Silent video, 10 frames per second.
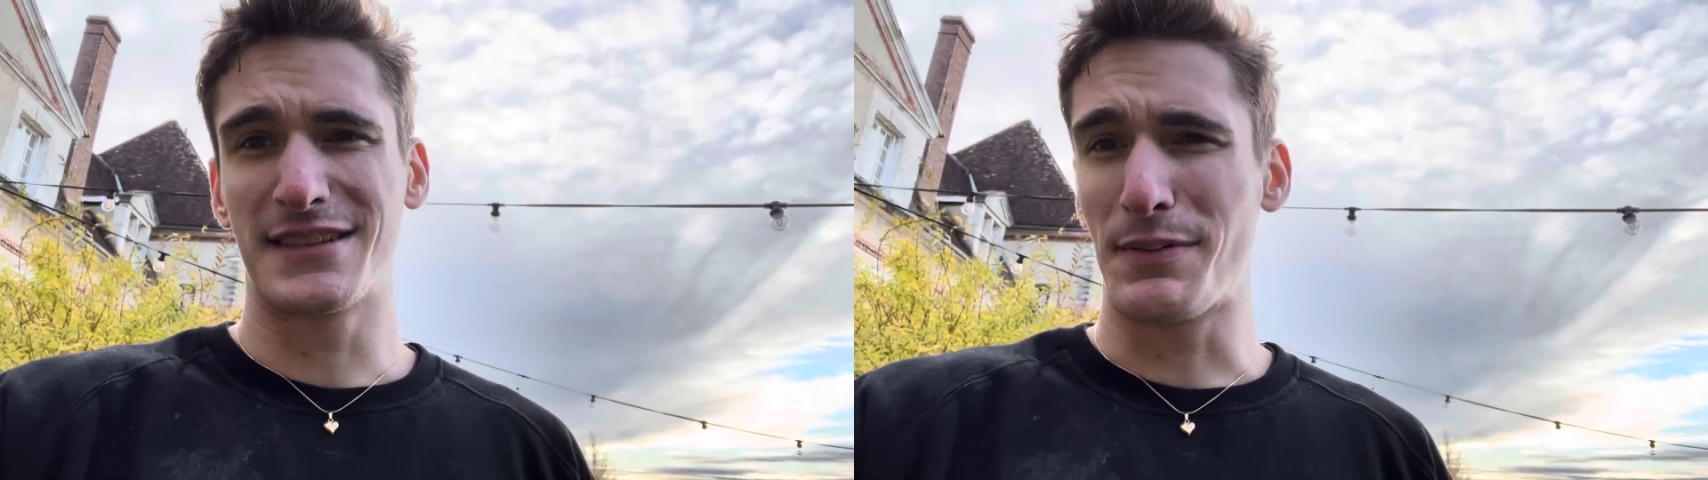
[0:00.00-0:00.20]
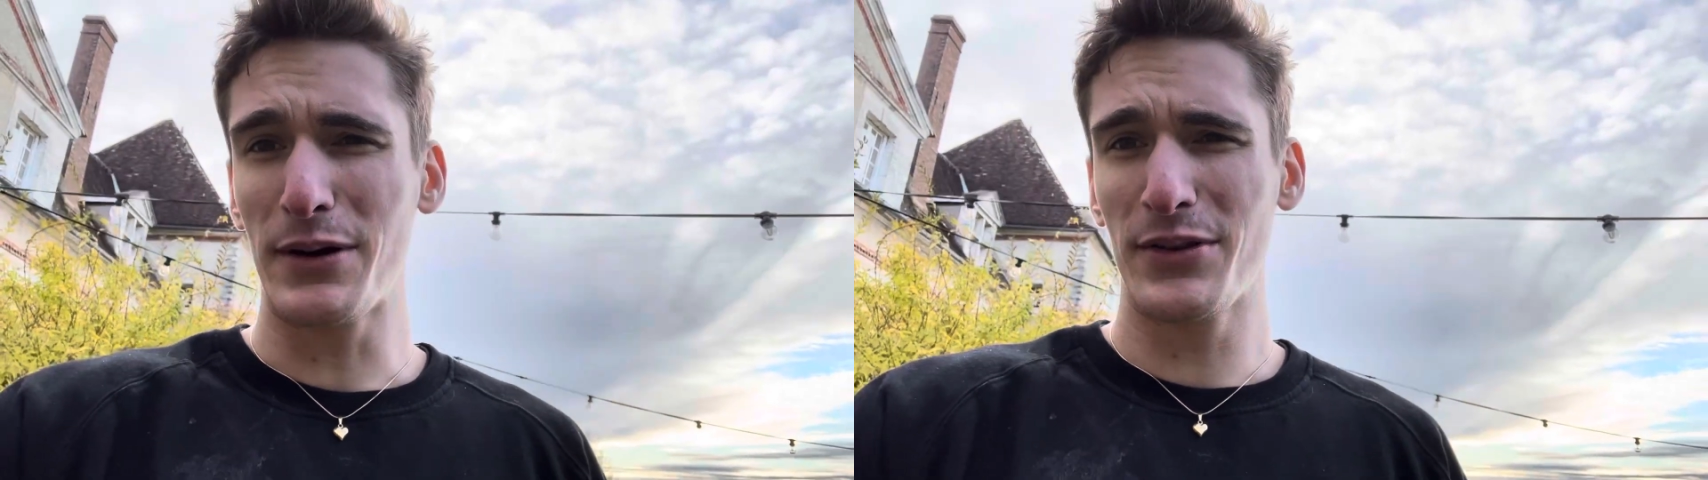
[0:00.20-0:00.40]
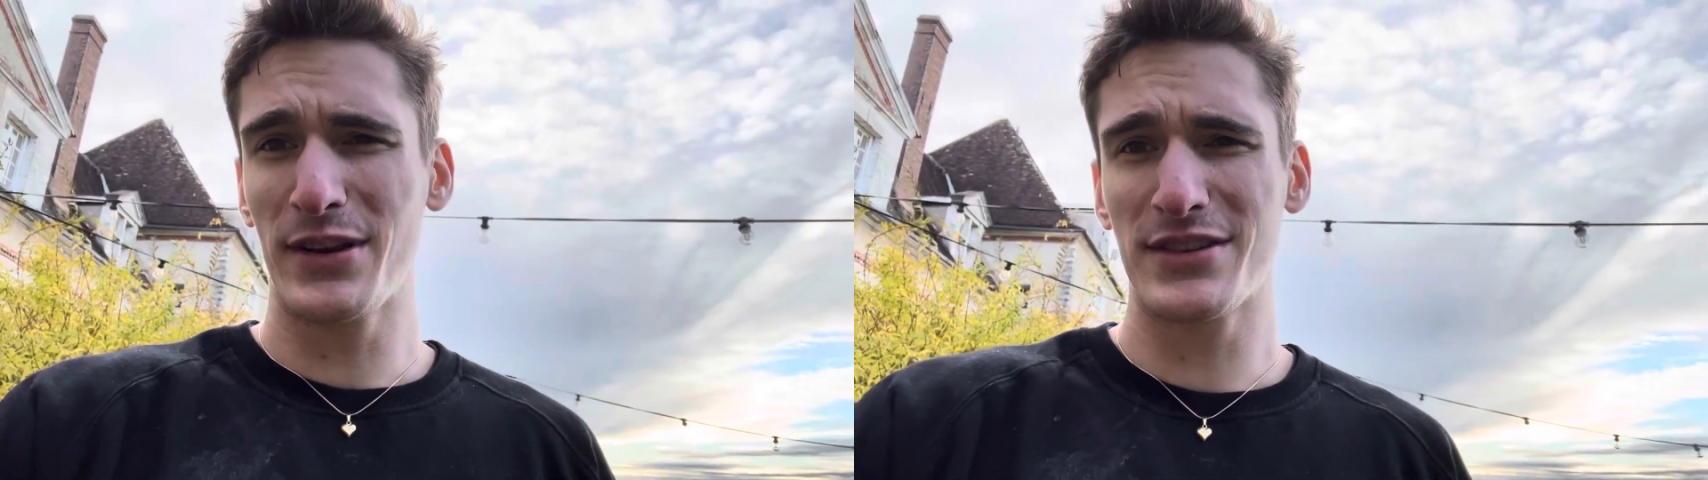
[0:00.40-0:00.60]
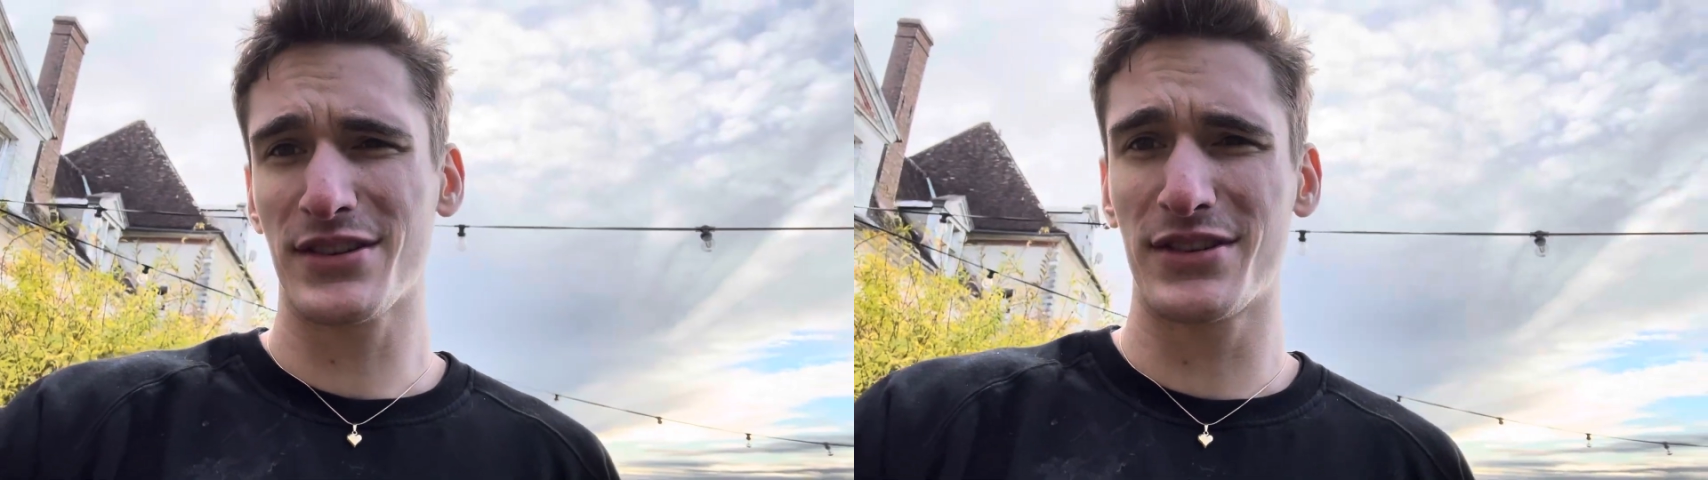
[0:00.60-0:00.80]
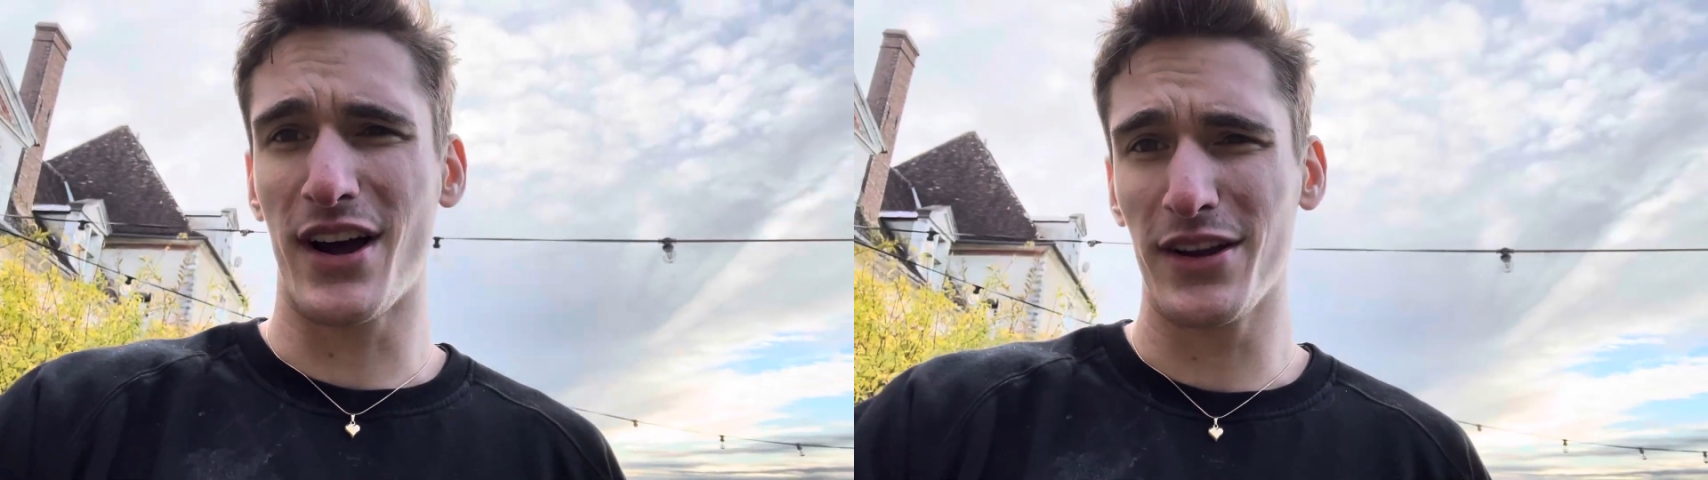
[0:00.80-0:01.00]
better than
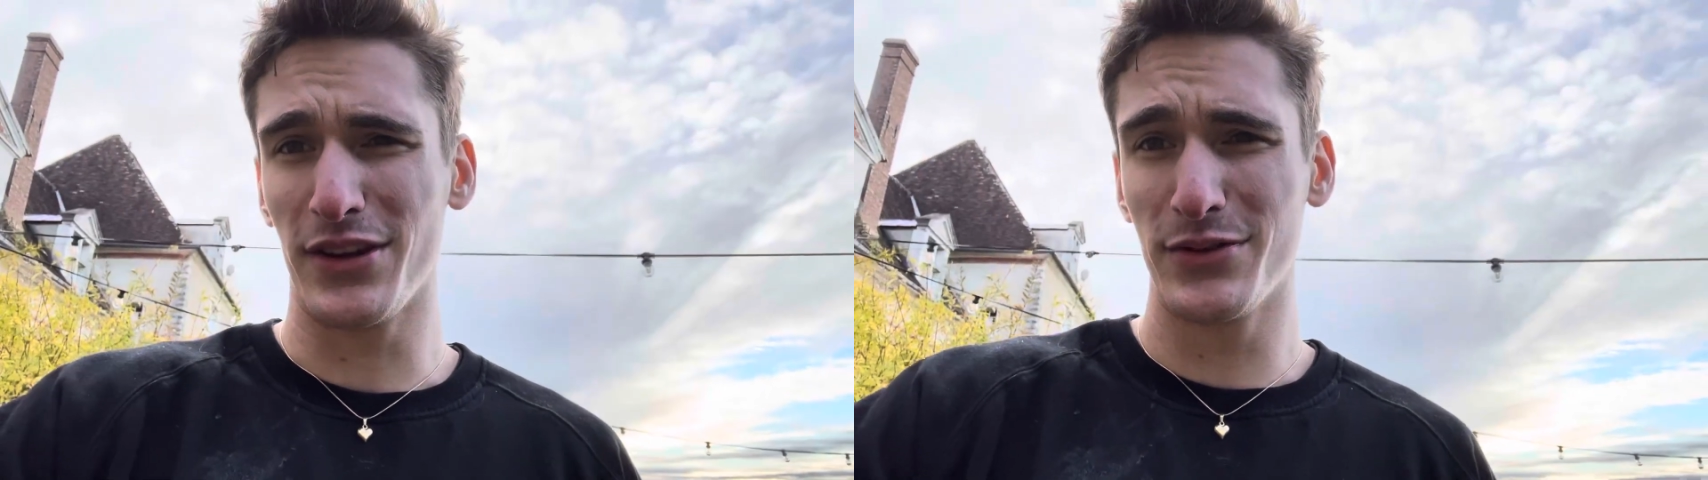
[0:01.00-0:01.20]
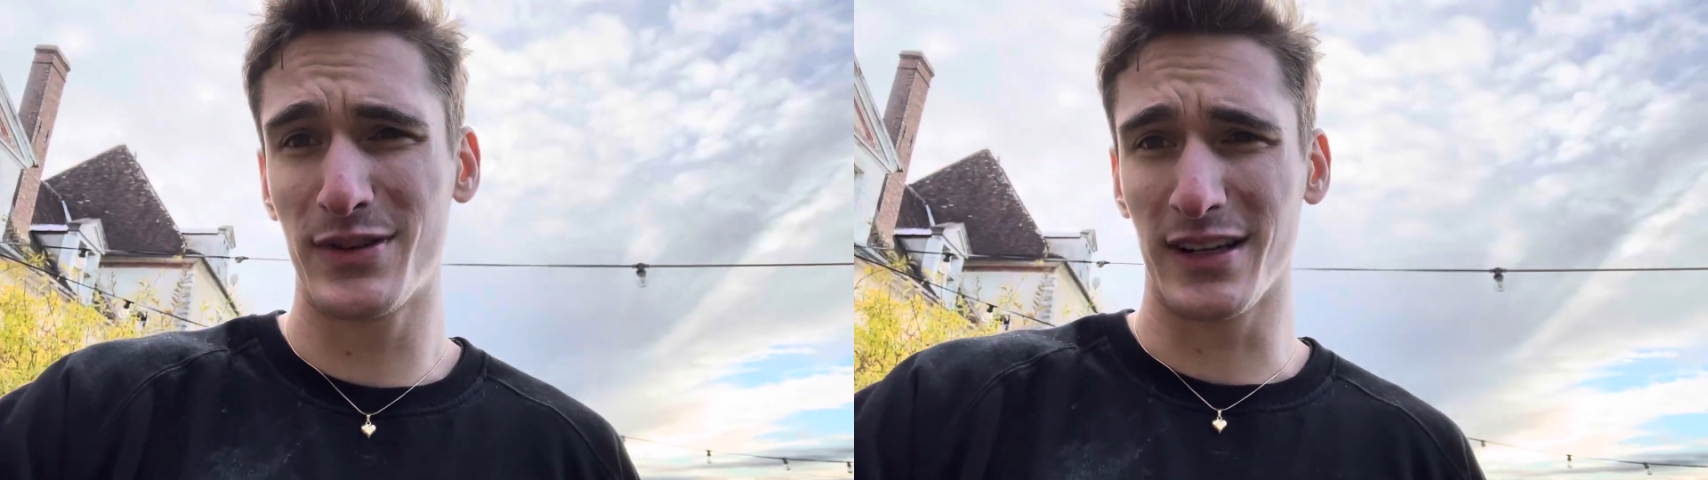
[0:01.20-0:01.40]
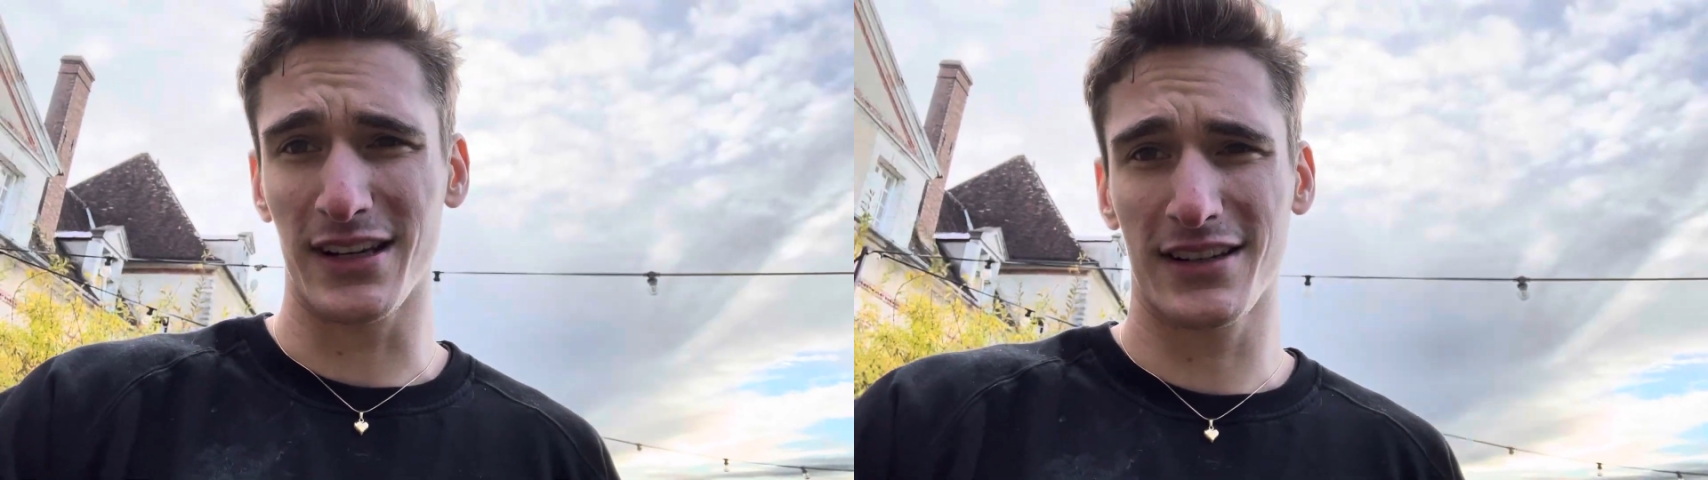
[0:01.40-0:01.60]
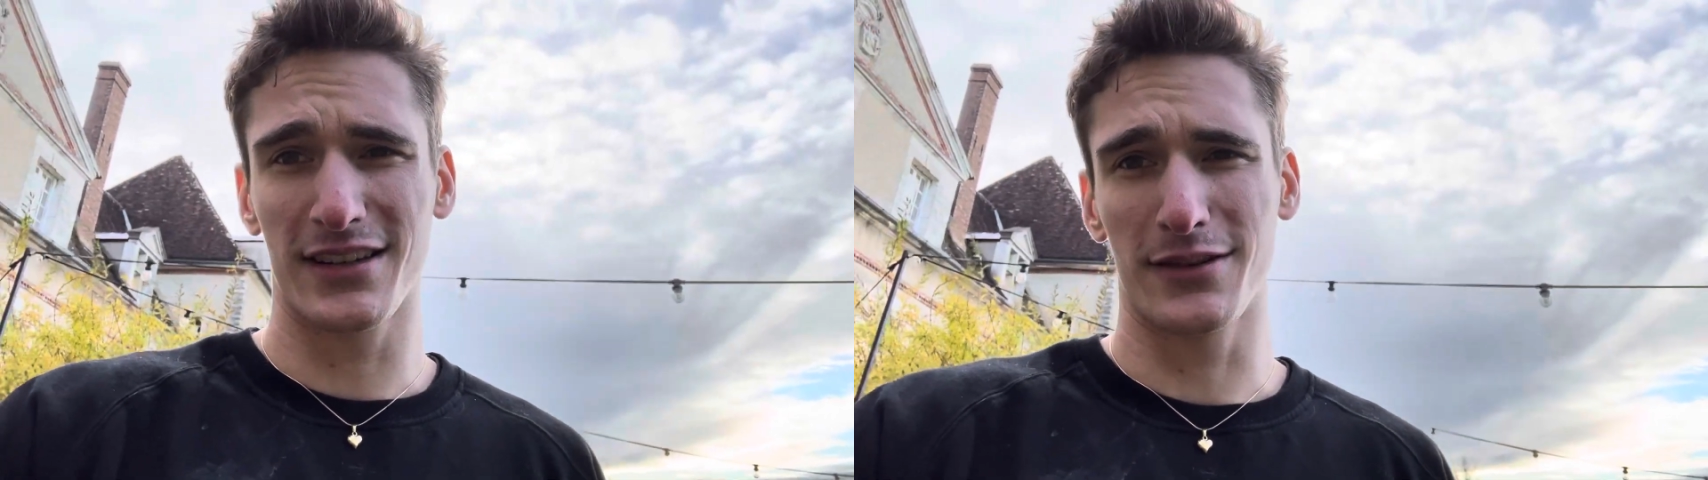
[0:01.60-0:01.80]
just not using it.